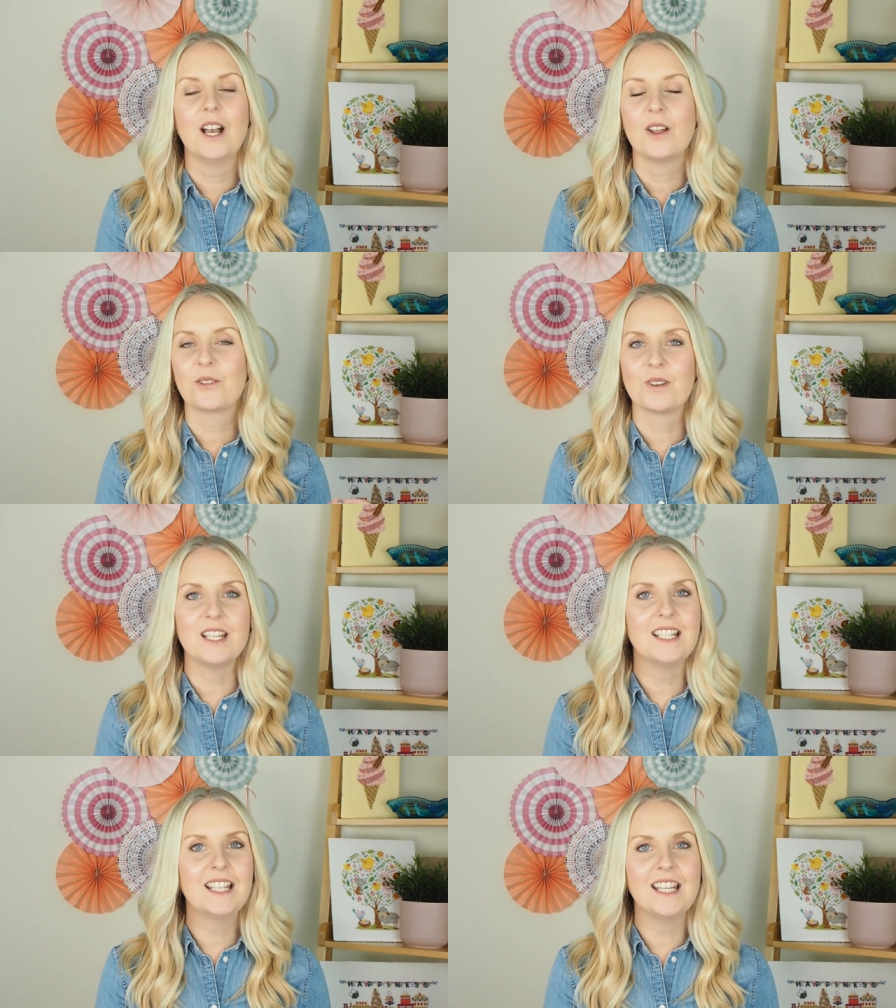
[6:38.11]

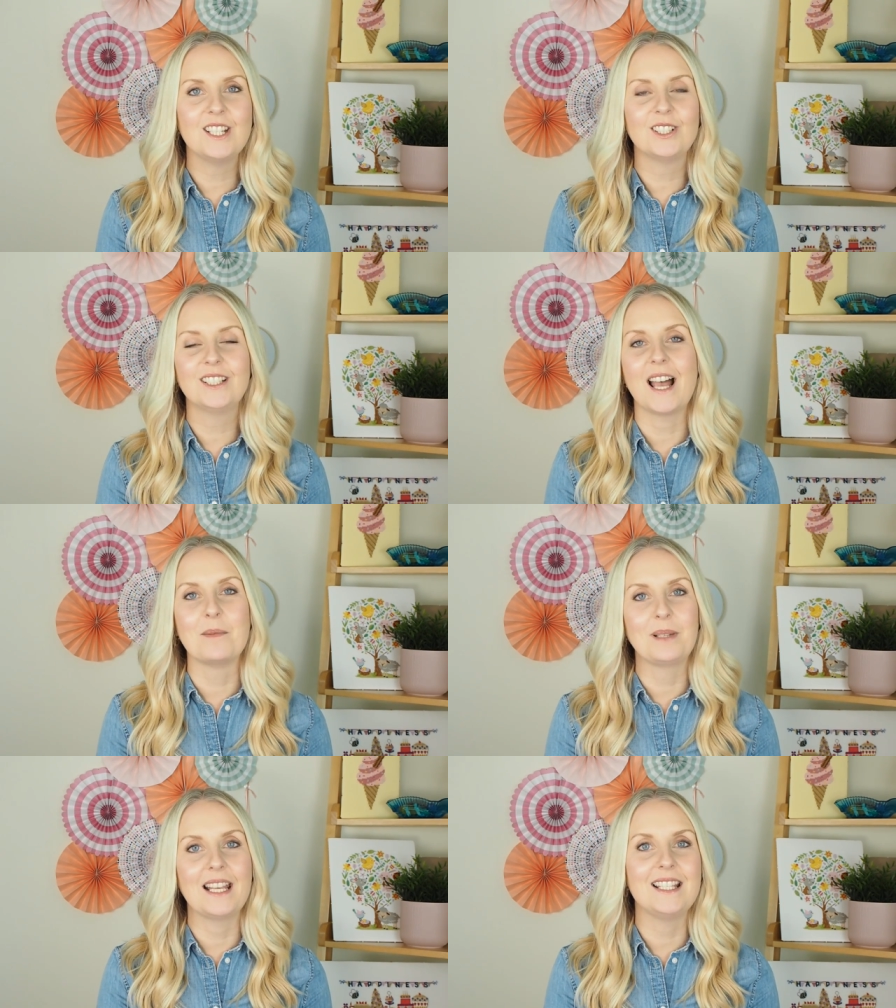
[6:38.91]
threading the needle
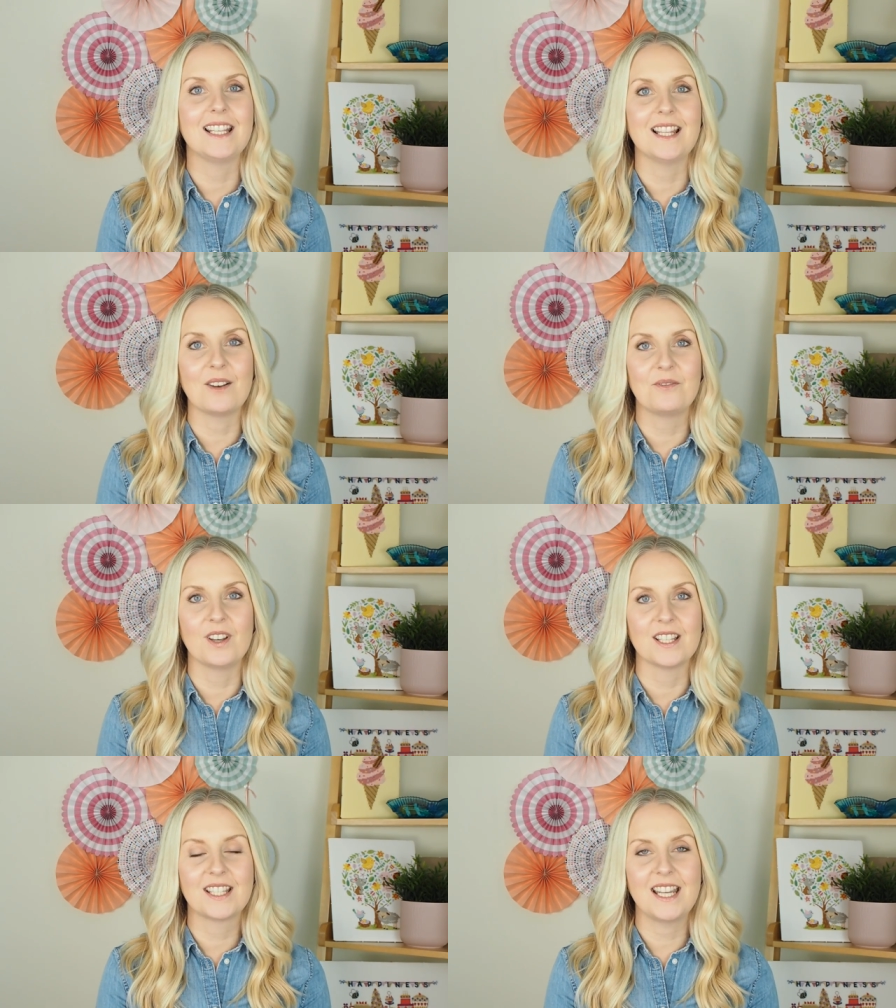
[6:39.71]
and placing that
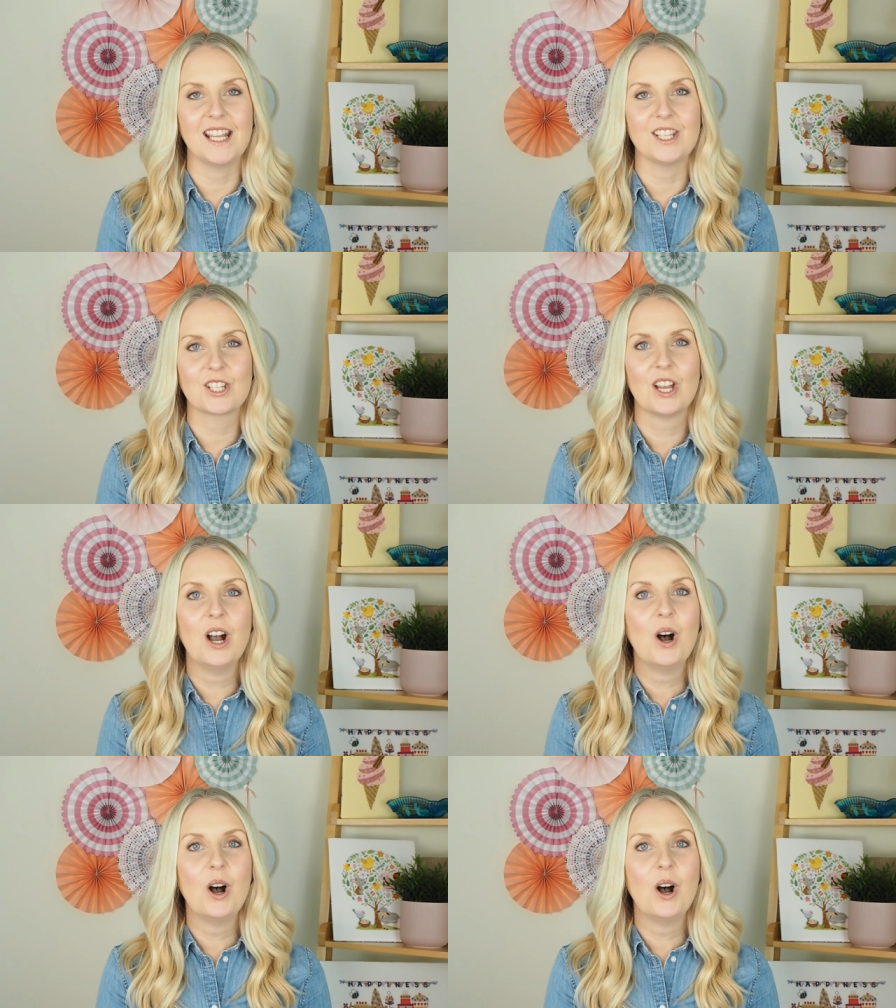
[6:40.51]
first stitch.